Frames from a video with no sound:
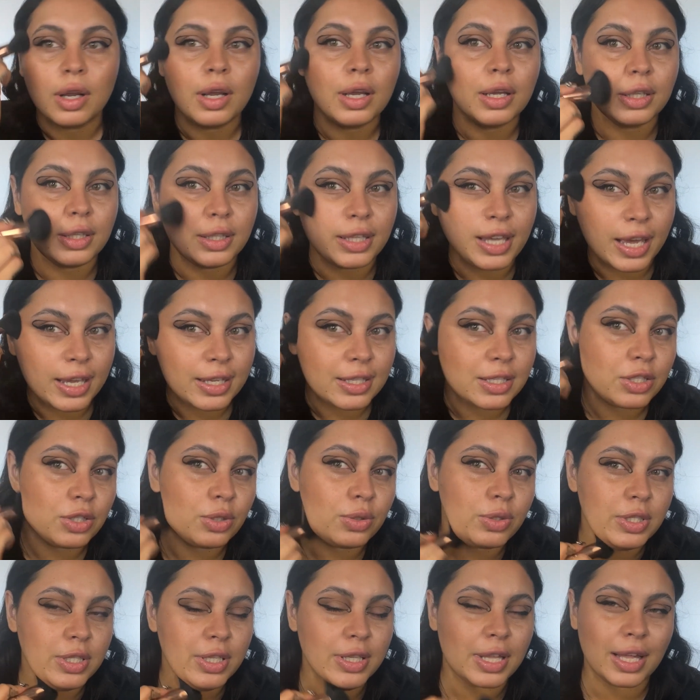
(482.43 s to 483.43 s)
Yes, you
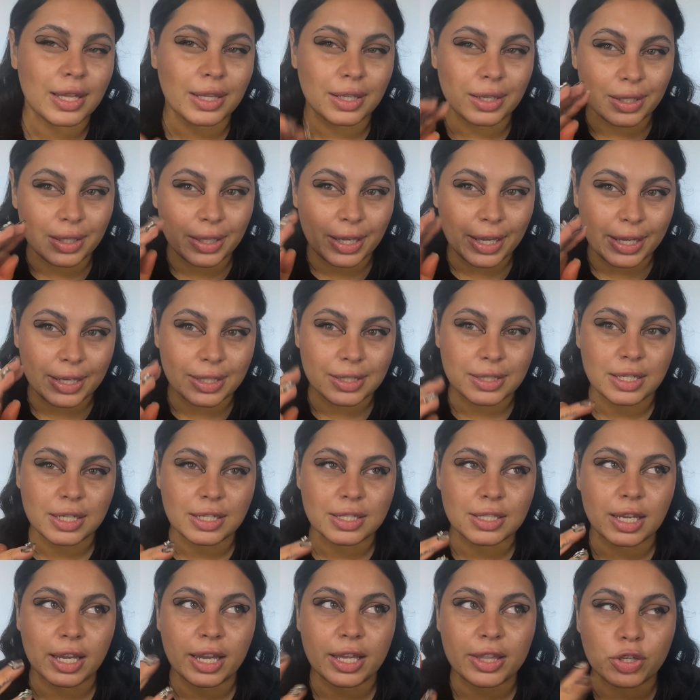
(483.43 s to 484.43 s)
see that little hint because
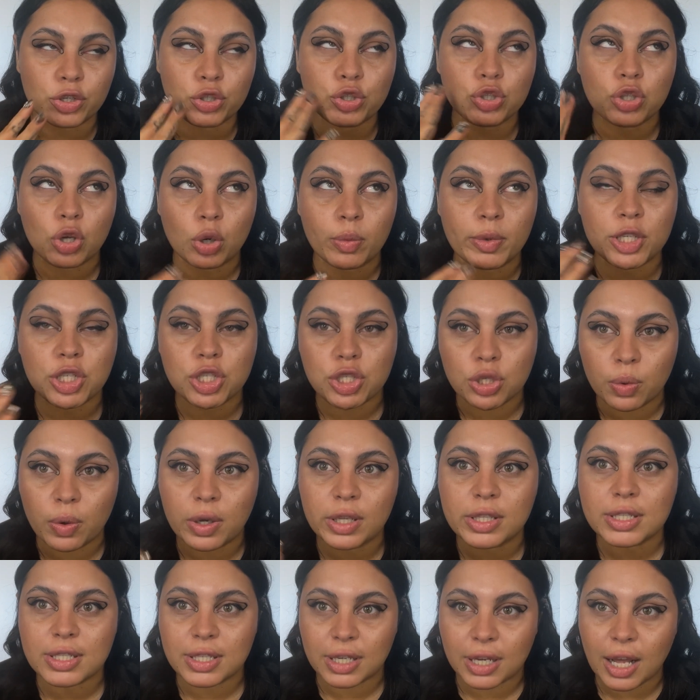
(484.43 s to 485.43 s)
like there's so much
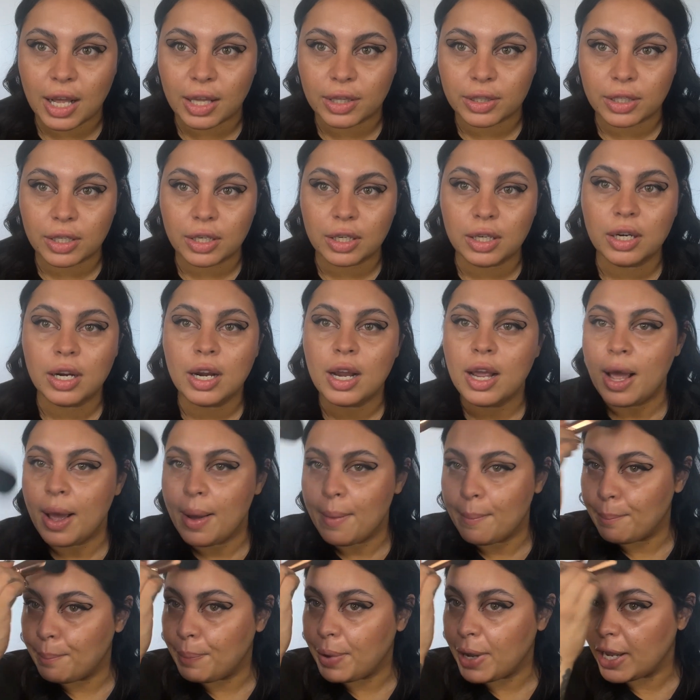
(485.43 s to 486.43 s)
nuance to color,
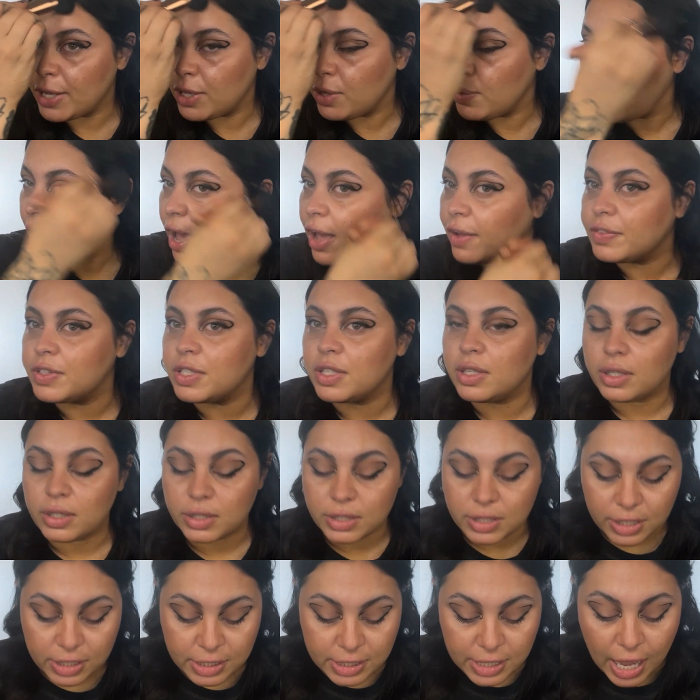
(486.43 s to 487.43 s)
but you have to
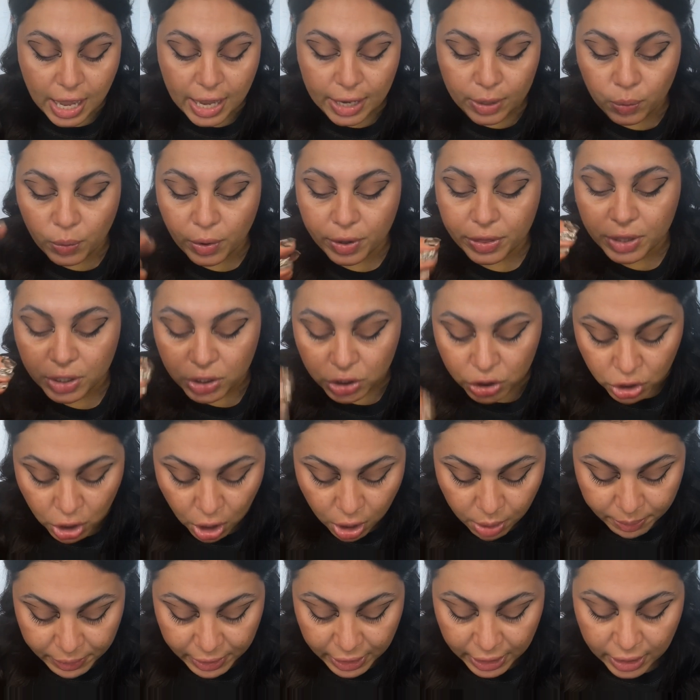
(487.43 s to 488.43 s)
decide what the
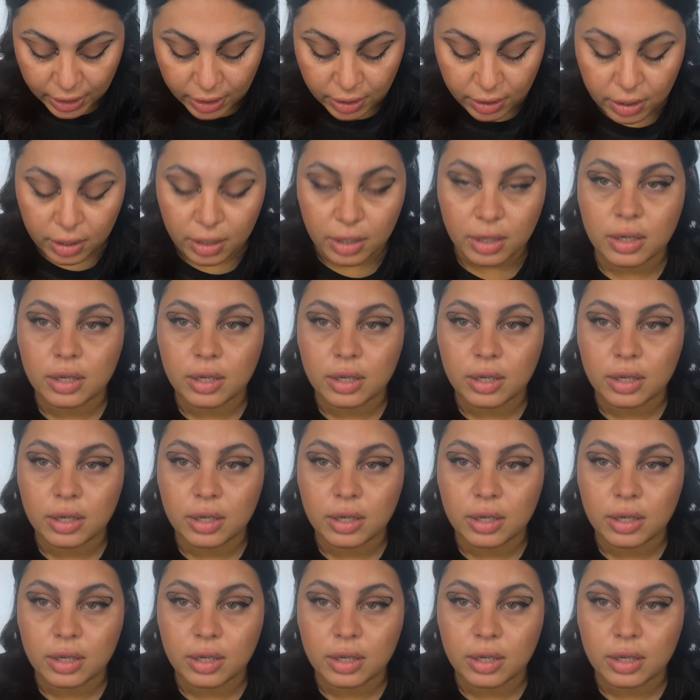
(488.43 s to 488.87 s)
dominant